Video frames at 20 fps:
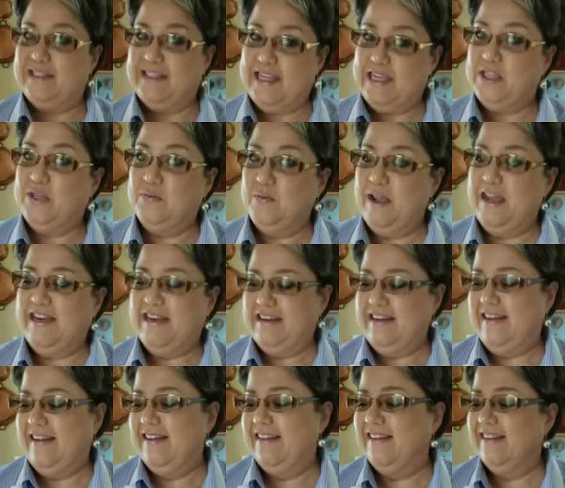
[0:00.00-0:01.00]

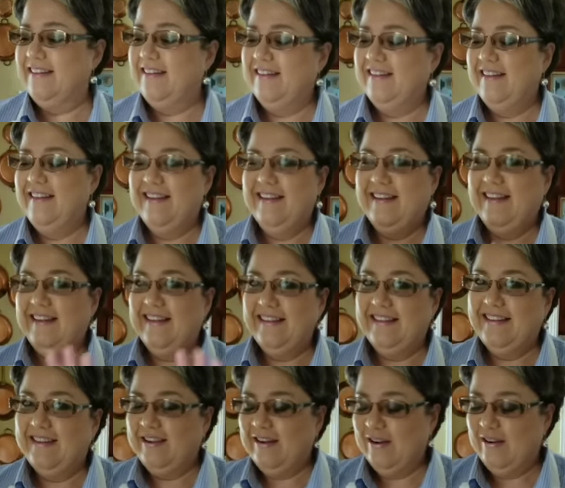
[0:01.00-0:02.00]
situated here
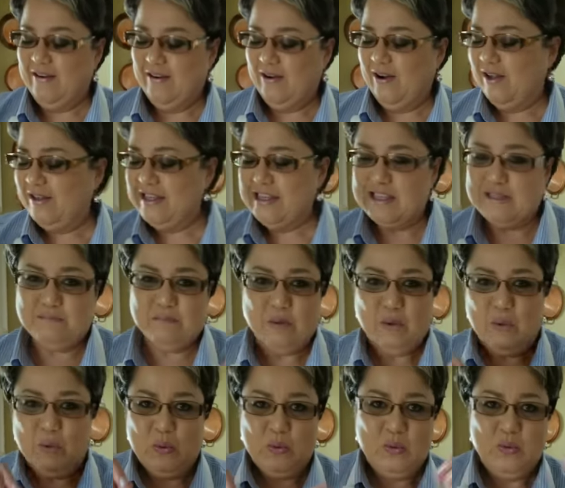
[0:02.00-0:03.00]
you know, all the
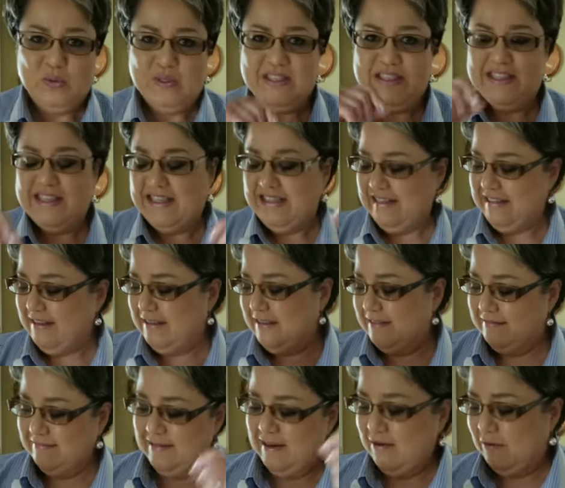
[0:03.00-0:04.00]
spoons and
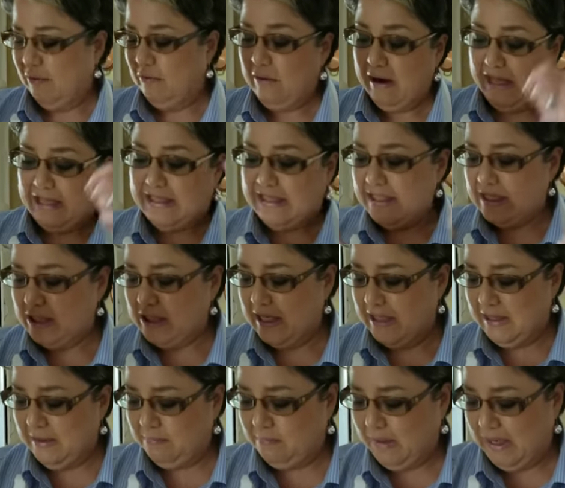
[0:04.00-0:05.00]
the relish
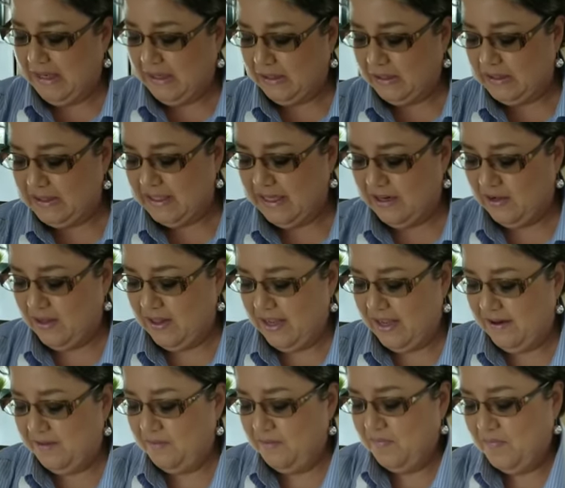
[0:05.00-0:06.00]
and the pickles and all
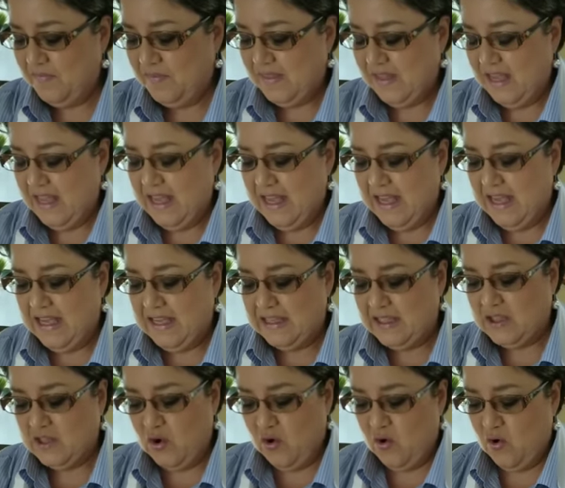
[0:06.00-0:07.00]
that.
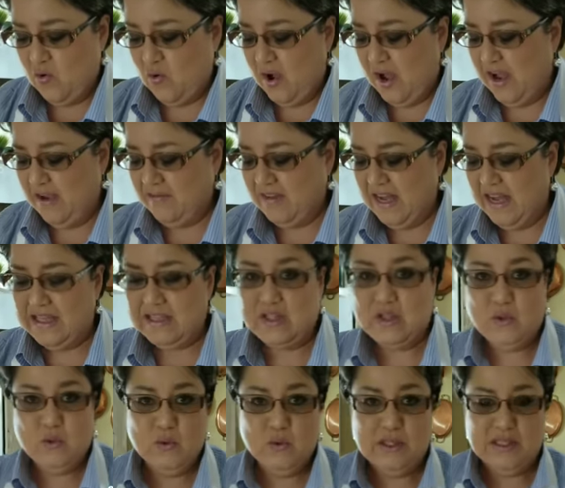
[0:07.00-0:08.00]
So I've
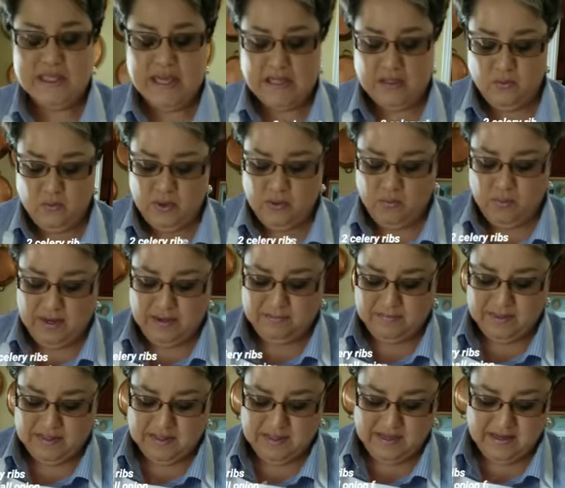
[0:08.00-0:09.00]
got two celery
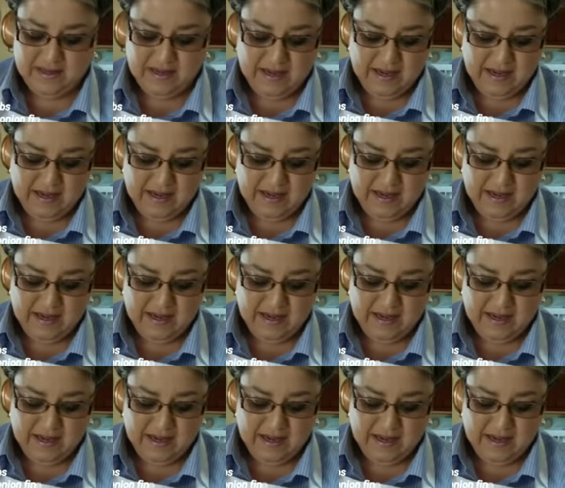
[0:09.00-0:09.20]
ribs.